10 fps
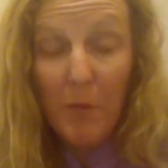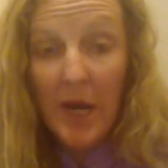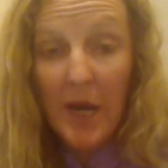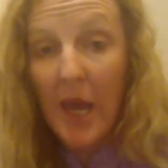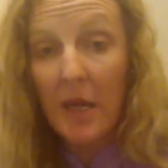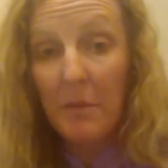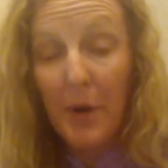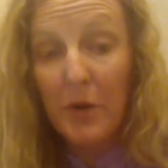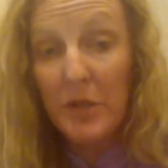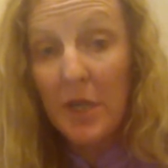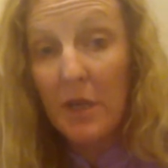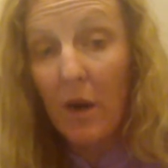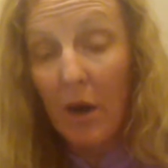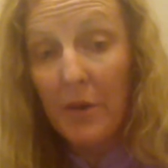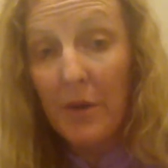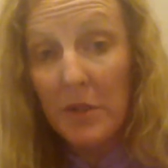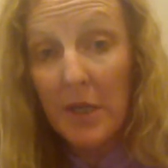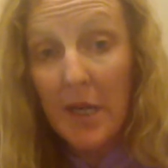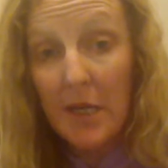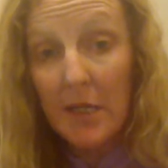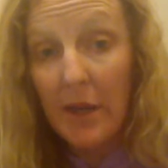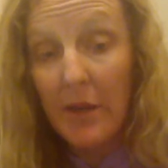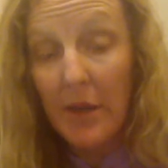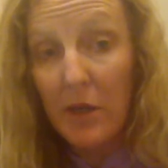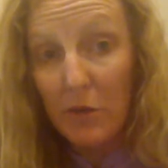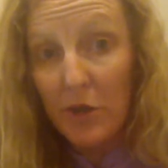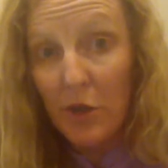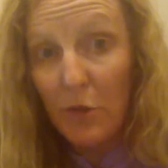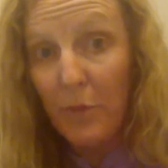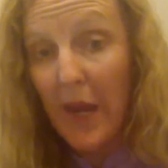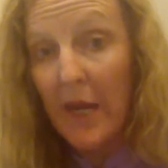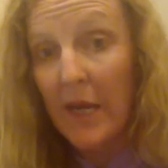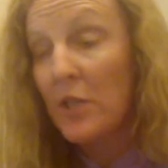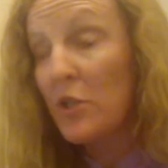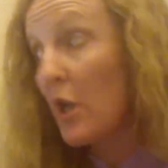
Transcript: went ahead and posted all those links on the YouTube page.